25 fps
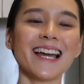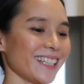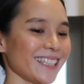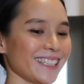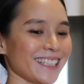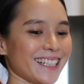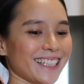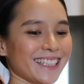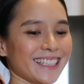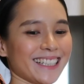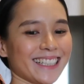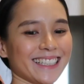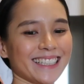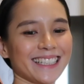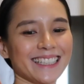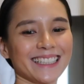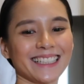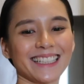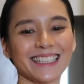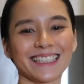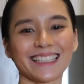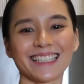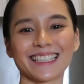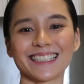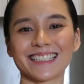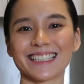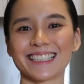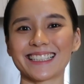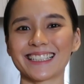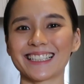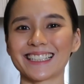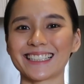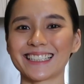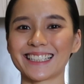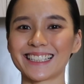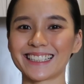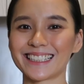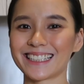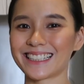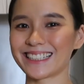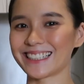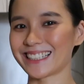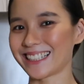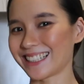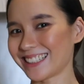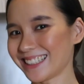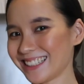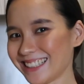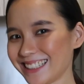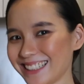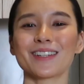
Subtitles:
Ding, ding, ding, ding, ding, ding, ding, ding, ding, ding, ding.